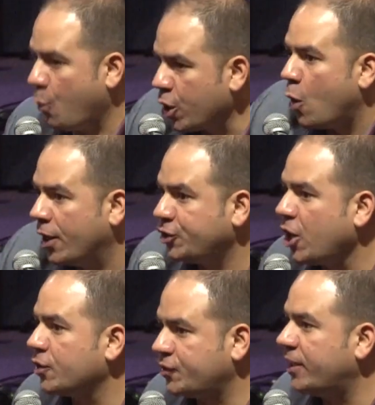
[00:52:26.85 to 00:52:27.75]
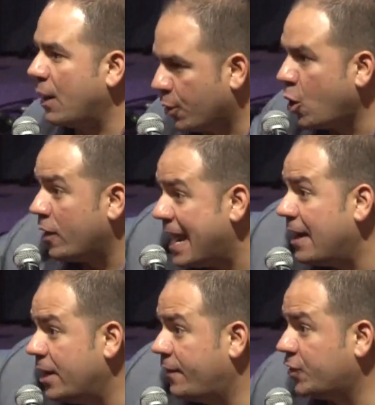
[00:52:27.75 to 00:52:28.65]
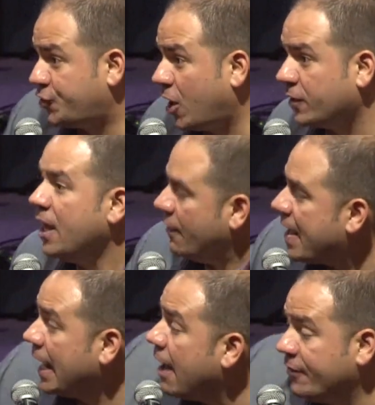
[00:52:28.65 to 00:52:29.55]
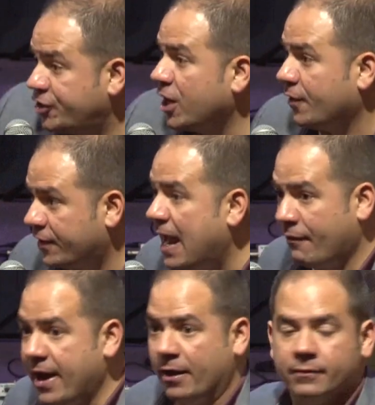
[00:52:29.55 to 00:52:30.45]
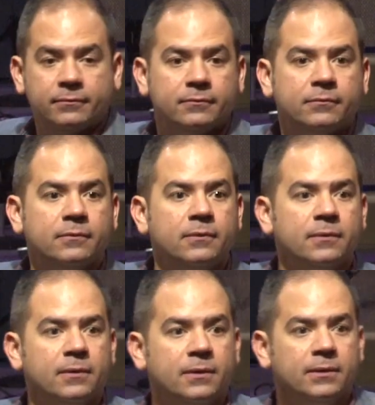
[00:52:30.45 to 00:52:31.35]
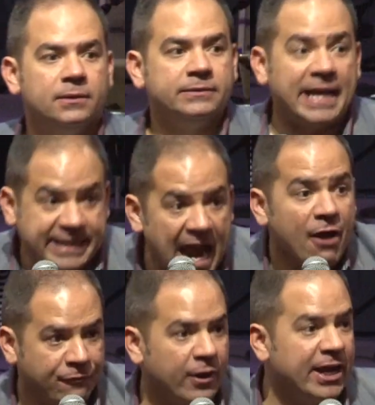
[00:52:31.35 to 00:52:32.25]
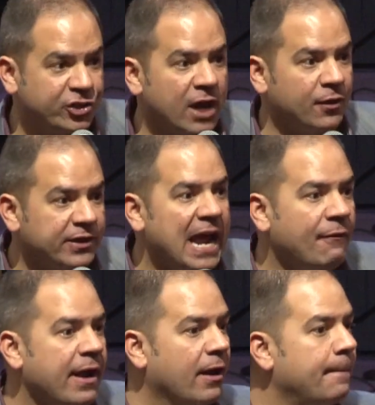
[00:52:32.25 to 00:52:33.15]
We're going to church today. We're going down here to this church. They love each other down there, they care for each other down there.